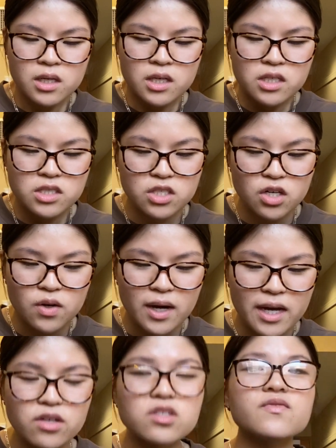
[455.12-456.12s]
So I
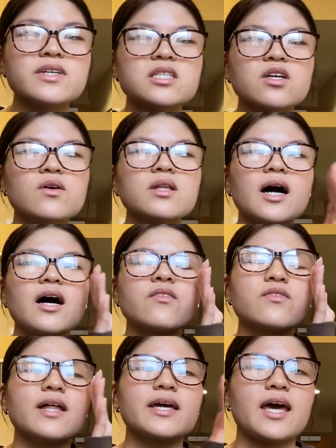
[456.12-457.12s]
use VSCO a lot for
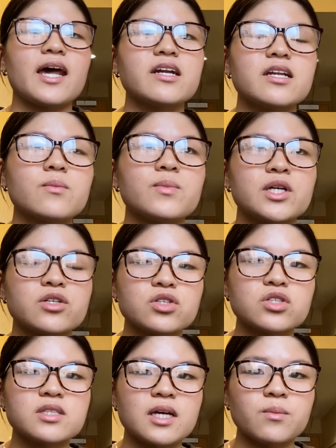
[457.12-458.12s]
like editing
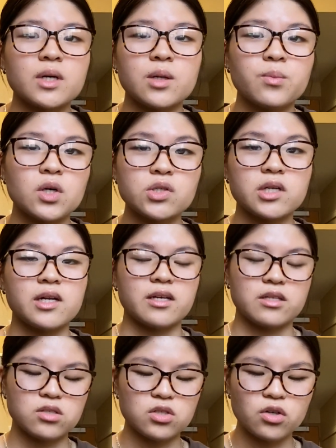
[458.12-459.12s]
pictures that I'm gonna post on
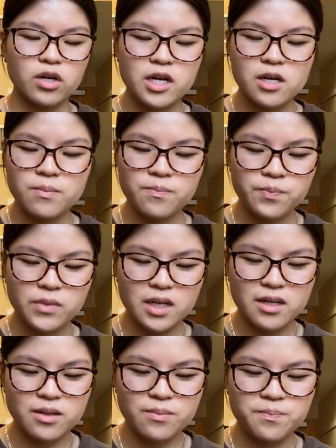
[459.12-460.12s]
Instagram.
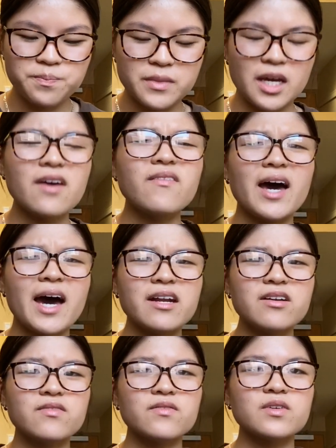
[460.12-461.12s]
Um, I've had
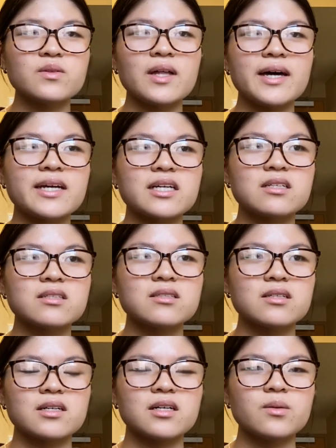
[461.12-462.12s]
it for like
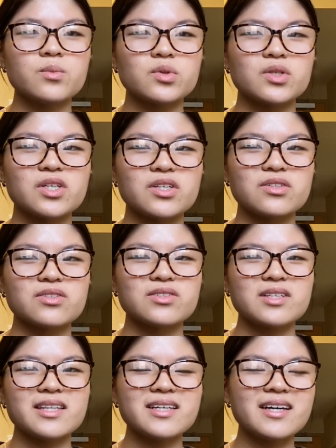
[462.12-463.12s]
a couple years. I
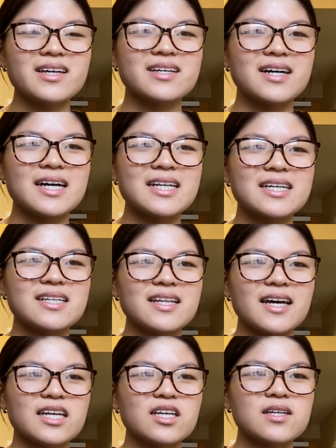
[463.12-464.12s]
think I got it
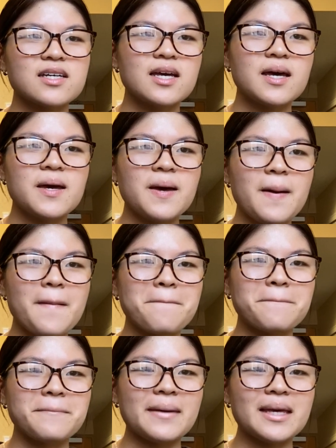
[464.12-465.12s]
like
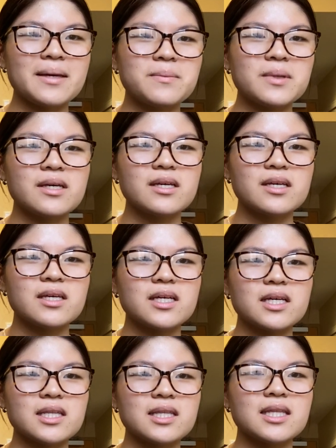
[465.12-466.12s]
maybe
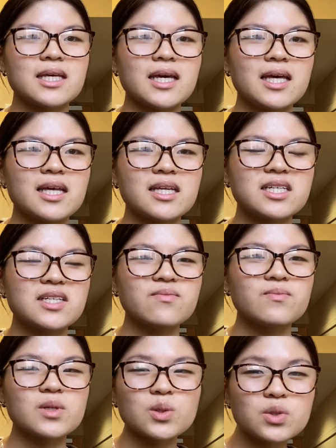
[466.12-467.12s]
the end of
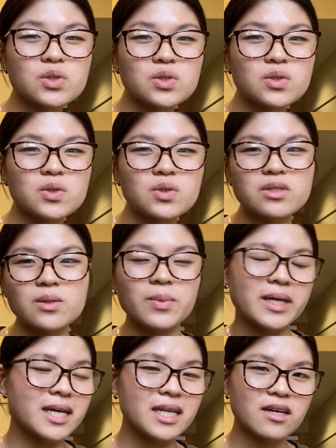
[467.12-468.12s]
middle school, the
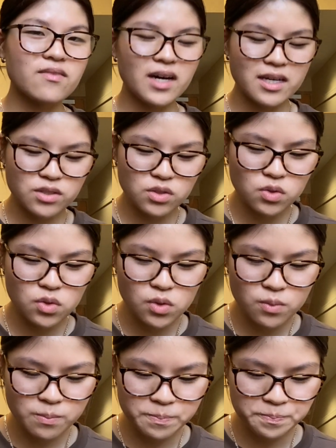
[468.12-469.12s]
beginning of high school.